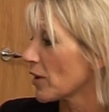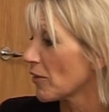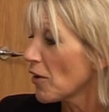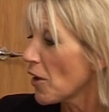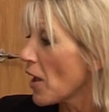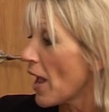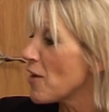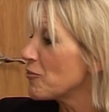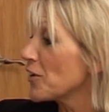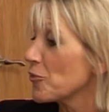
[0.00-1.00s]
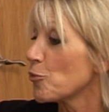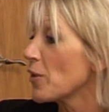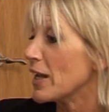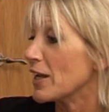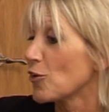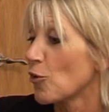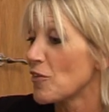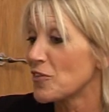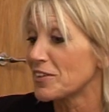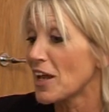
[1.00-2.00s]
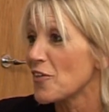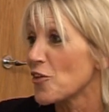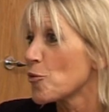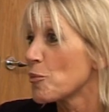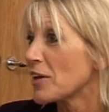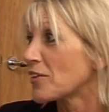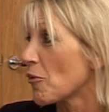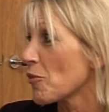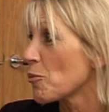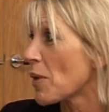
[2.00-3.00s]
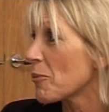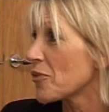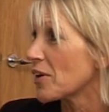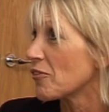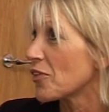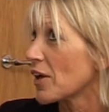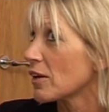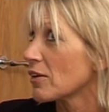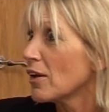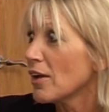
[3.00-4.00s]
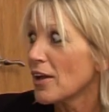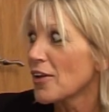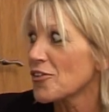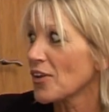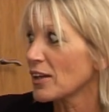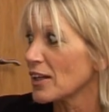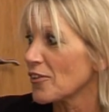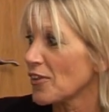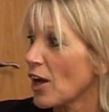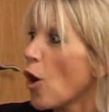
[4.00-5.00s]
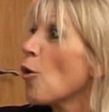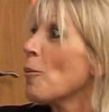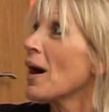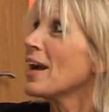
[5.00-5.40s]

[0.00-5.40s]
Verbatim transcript: And every week or every day that you meet up with the mums and everything, and suddenly it's like, oh,